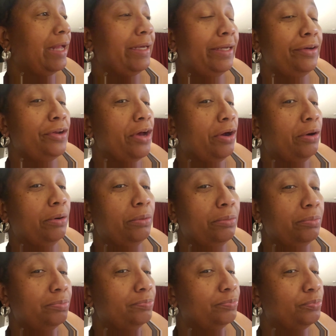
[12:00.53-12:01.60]
I didn't
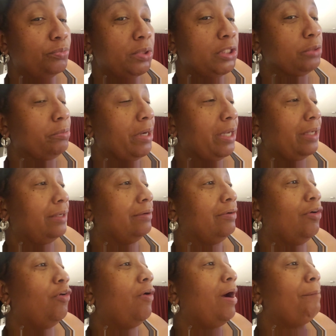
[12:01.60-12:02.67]
know which way.
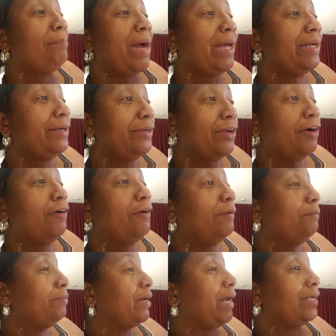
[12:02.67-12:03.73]
Or I might have
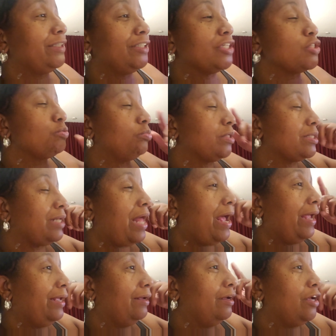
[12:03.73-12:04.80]
known, but I just was
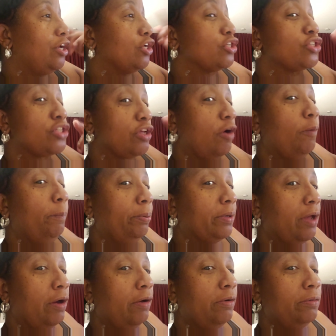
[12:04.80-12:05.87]
like so
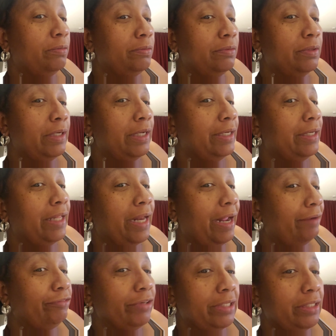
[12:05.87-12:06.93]
blown that
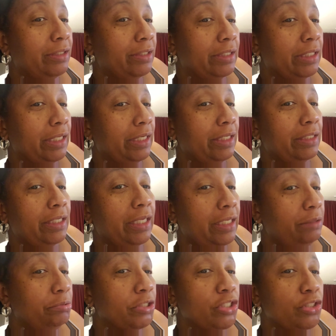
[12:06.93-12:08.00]
I really couldn't get it. Then
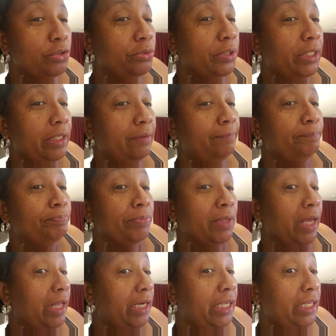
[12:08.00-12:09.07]
he was doing it
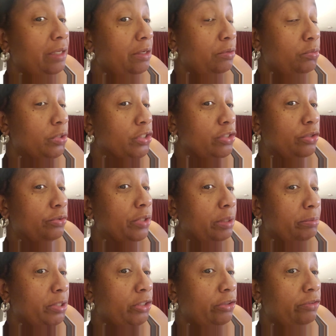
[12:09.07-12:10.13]
and he was doing
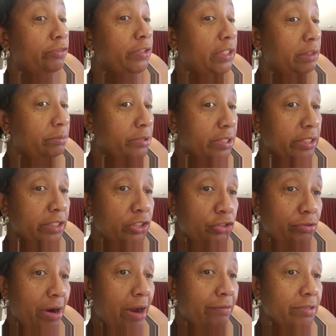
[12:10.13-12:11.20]
the maneuver. He was in the
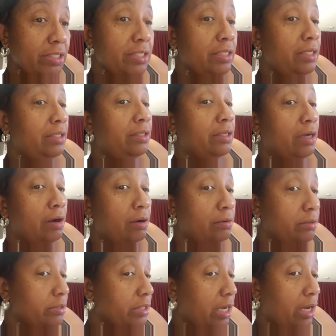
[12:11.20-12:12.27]
driver's seat the
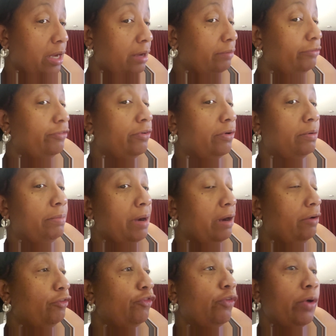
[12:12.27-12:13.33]
whole time for
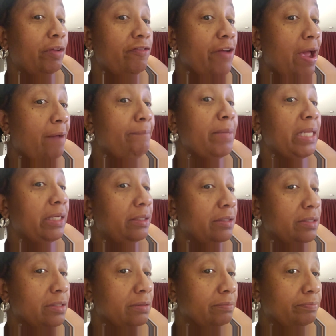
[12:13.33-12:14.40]
about 45
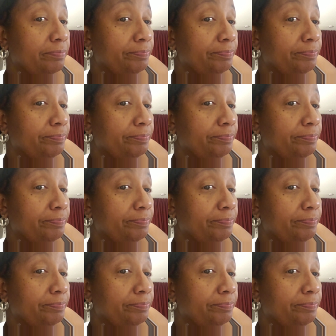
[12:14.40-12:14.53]
minutes.